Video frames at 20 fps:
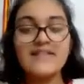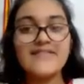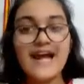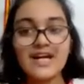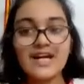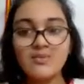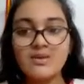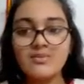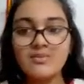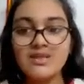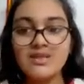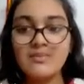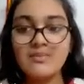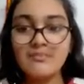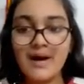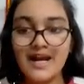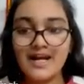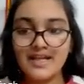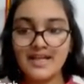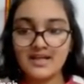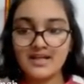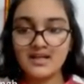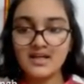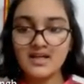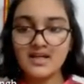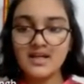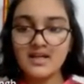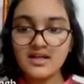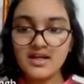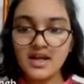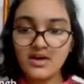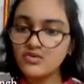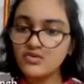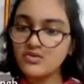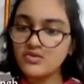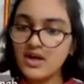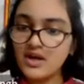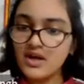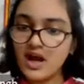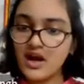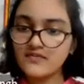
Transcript: That will be the padding. Now,